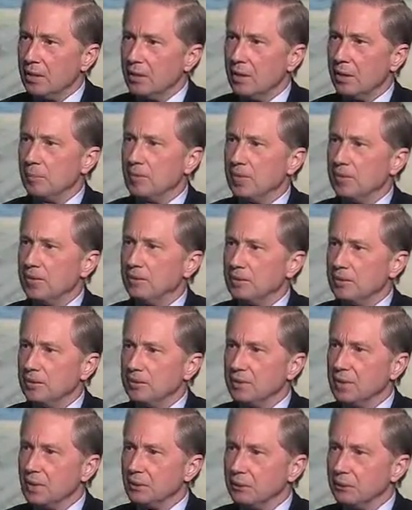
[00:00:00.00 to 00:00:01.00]
It's
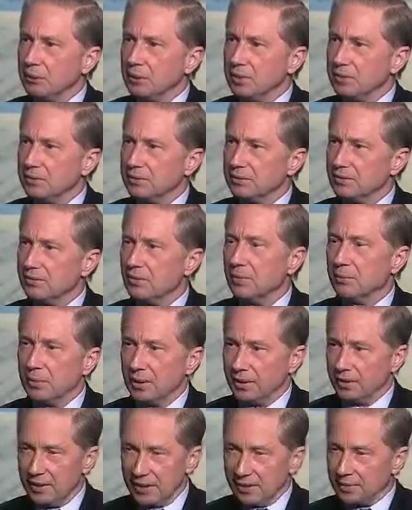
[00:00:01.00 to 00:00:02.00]
not built from
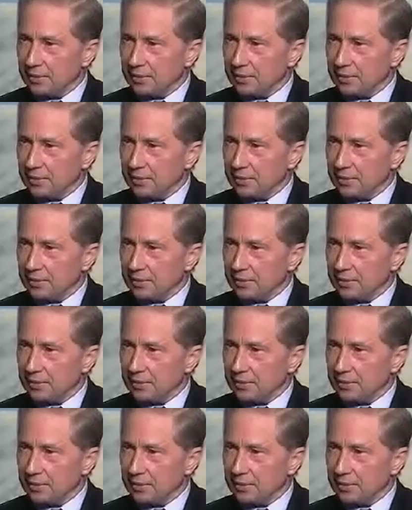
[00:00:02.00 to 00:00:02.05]
a